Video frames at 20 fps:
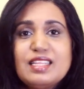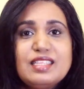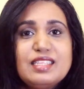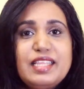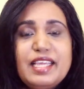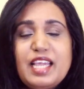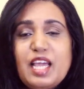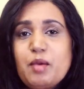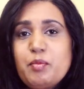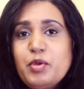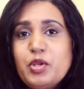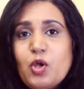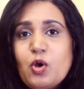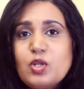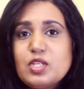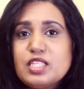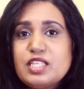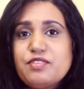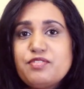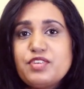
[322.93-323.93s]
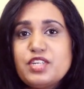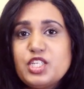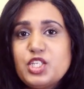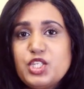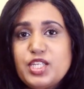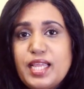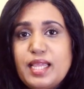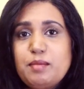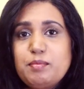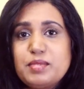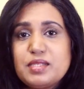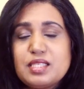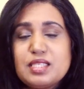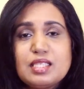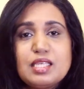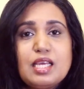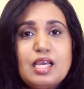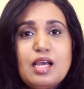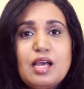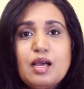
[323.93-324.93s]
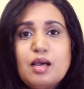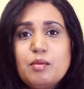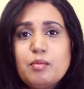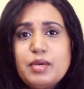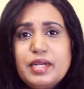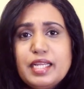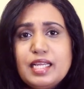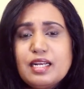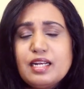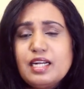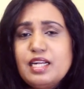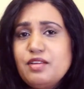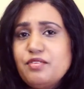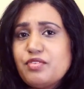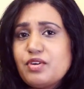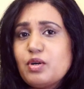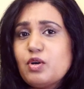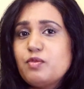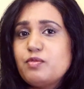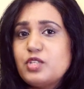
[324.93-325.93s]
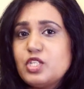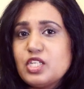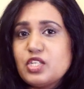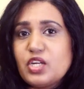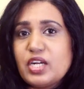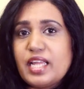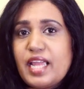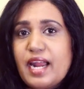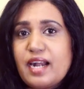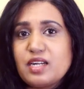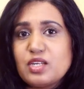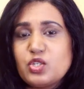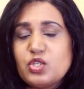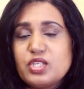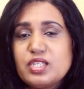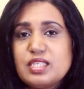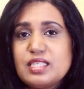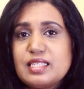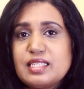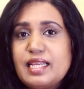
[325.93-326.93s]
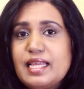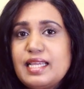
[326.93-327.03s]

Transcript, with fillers: They come in all different shapes, particularly of children characters